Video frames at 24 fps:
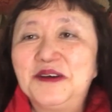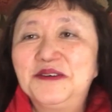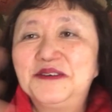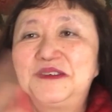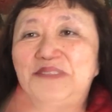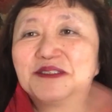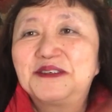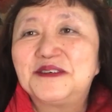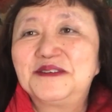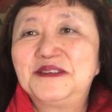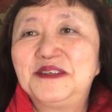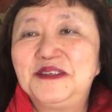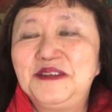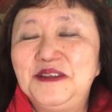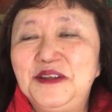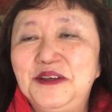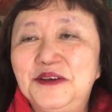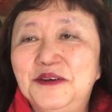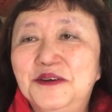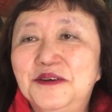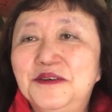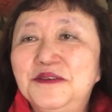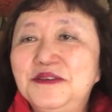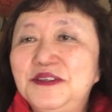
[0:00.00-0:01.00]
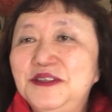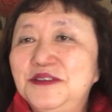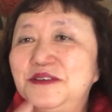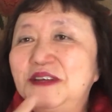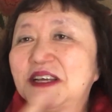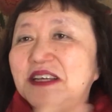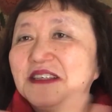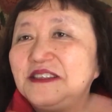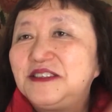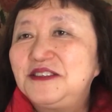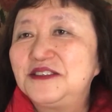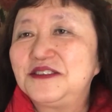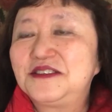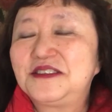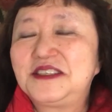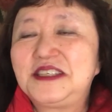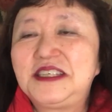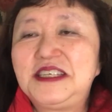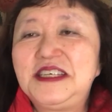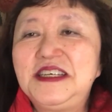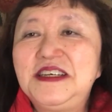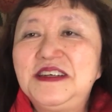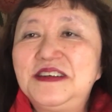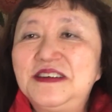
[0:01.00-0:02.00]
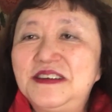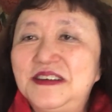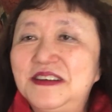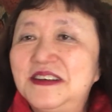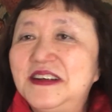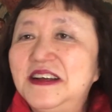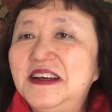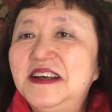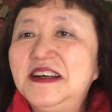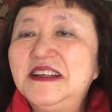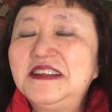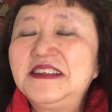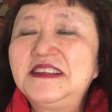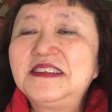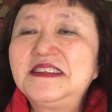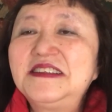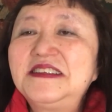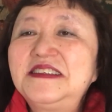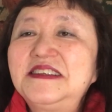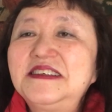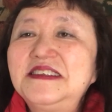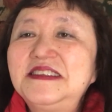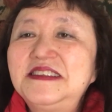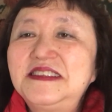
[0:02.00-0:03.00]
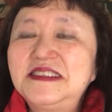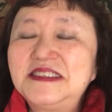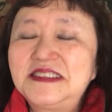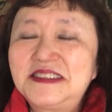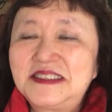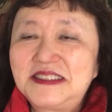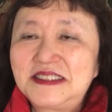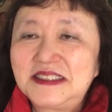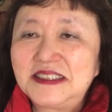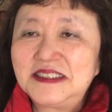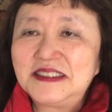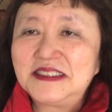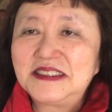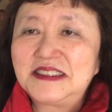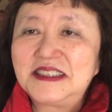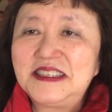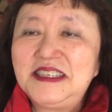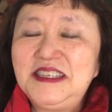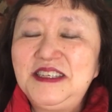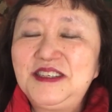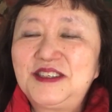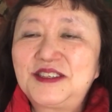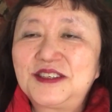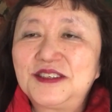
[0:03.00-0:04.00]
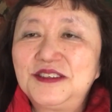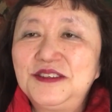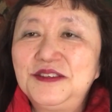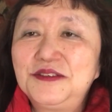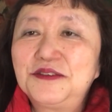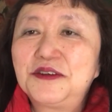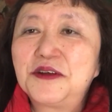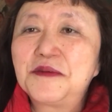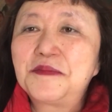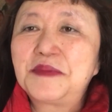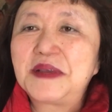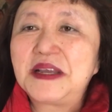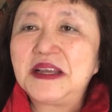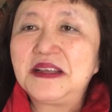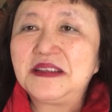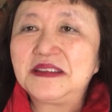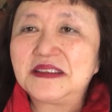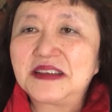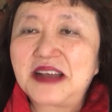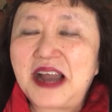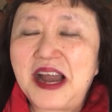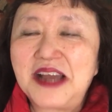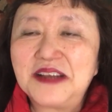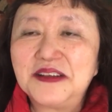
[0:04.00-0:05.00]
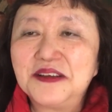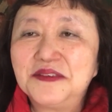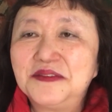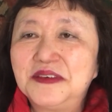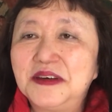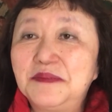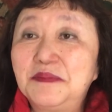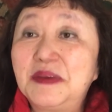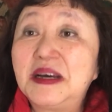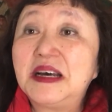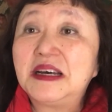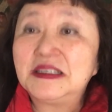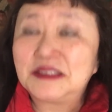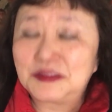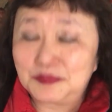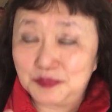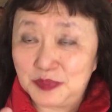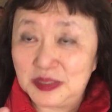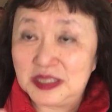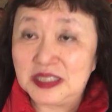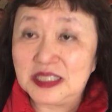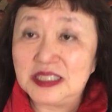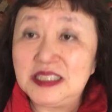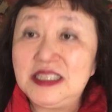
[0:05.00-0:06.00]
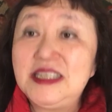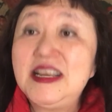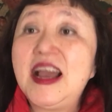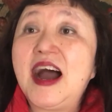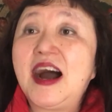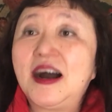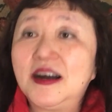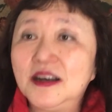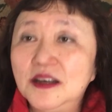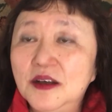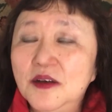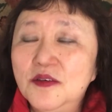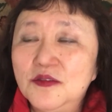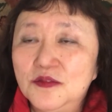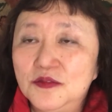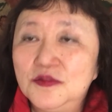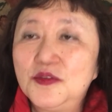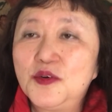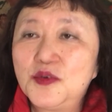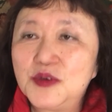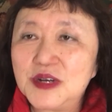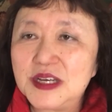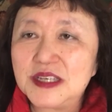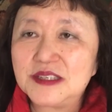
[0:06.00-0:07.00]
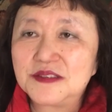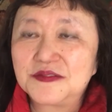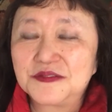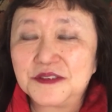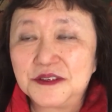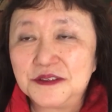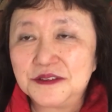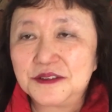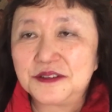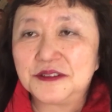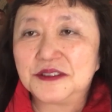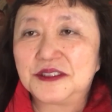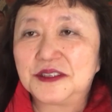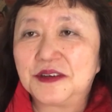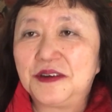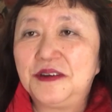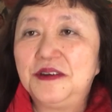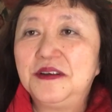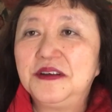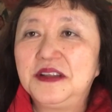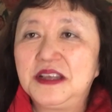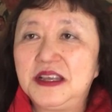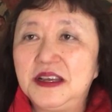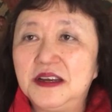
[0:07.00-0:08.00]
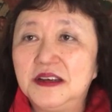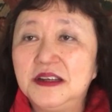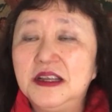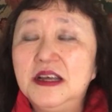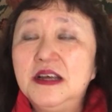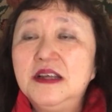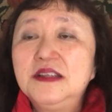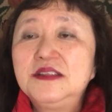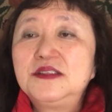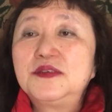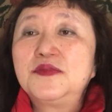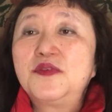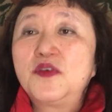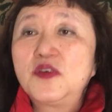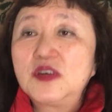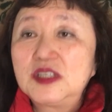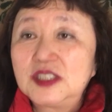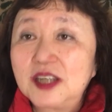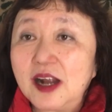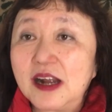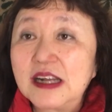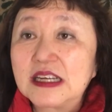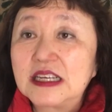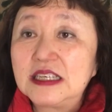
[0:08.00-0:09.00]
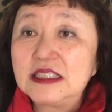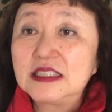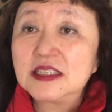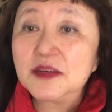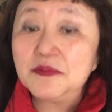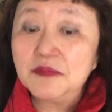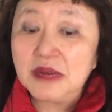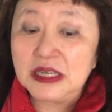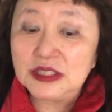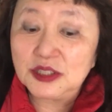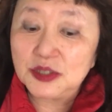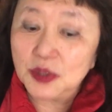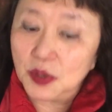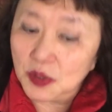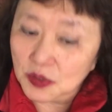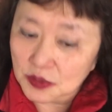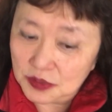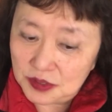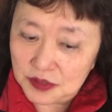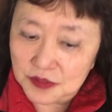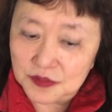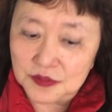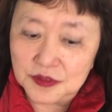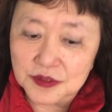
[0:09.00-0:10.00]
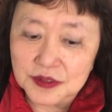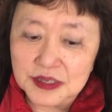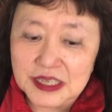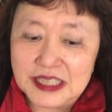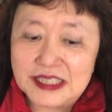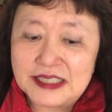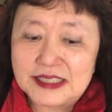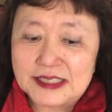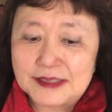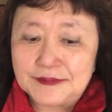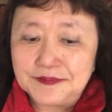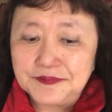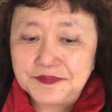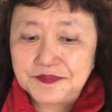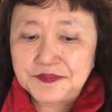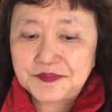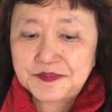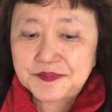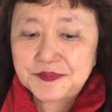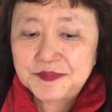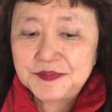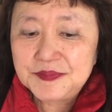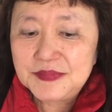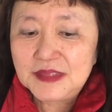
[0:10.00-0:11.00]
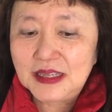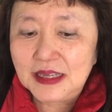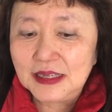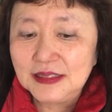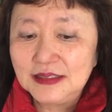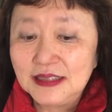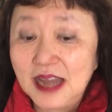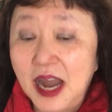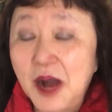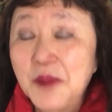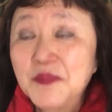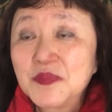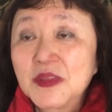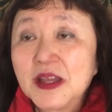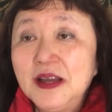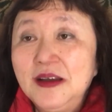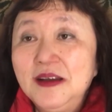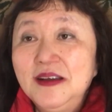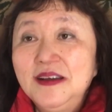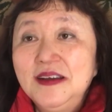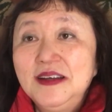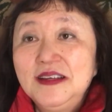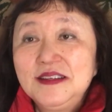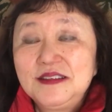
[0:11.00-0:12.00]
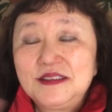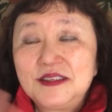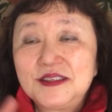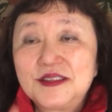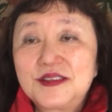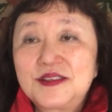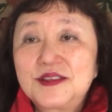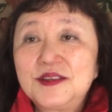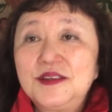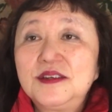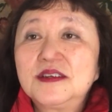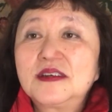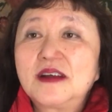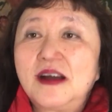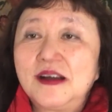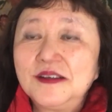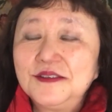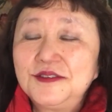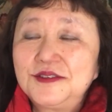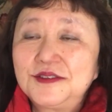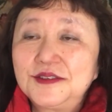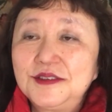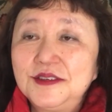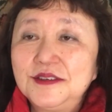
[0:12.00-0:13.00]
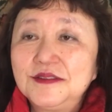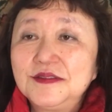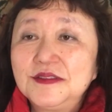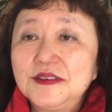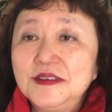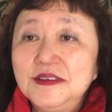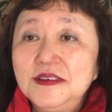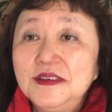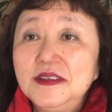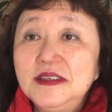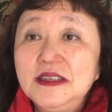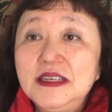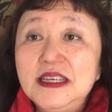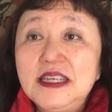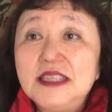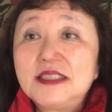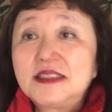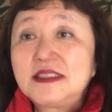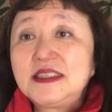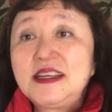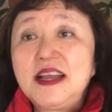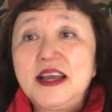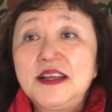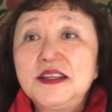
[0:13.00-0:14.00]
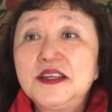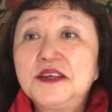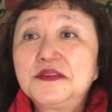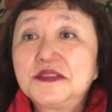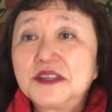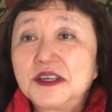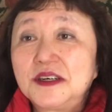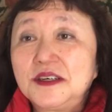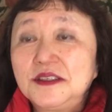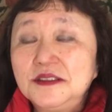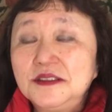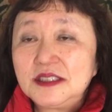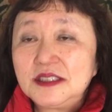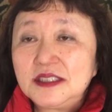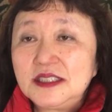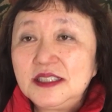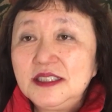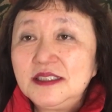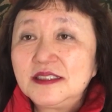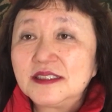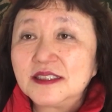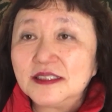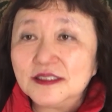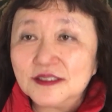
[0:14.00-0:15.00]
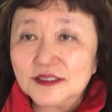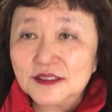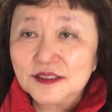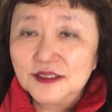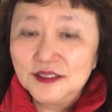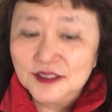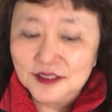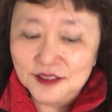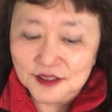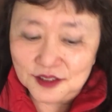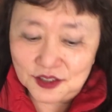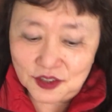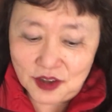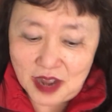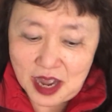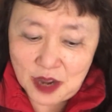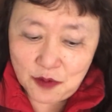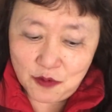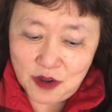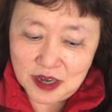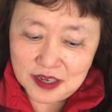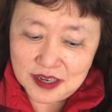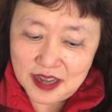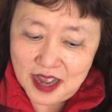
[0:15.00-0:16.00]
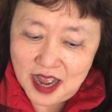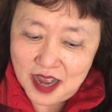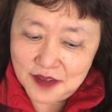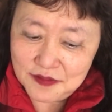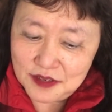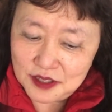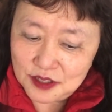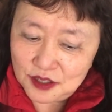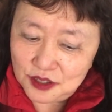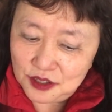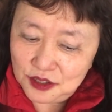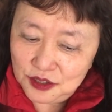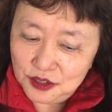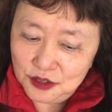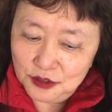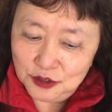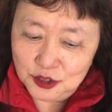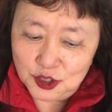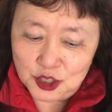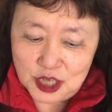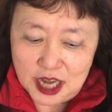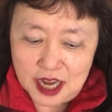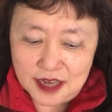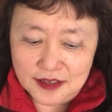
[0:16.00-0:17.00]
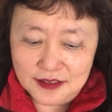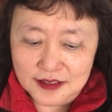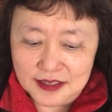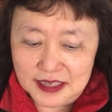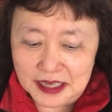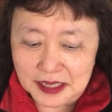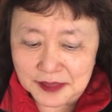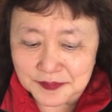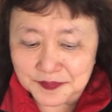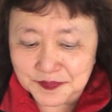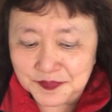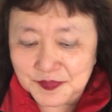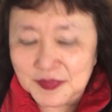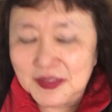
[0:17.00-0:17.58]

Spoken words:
also the new. You can just hear the Eastern European kind of, but it's a young voice versus the earlier Dvorak. It's a much older voice. Now, the third concert is the end of the season. So I want to have a huge ending.